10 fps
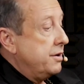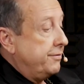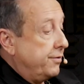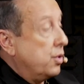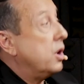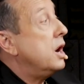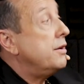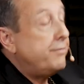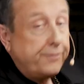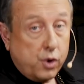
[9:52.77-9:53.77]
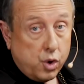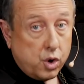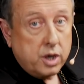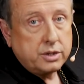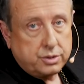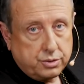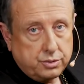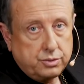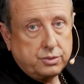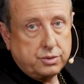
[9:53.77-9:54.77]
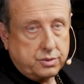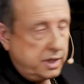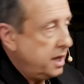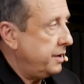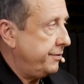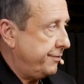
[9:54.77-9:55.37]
4, 4, 2, 3,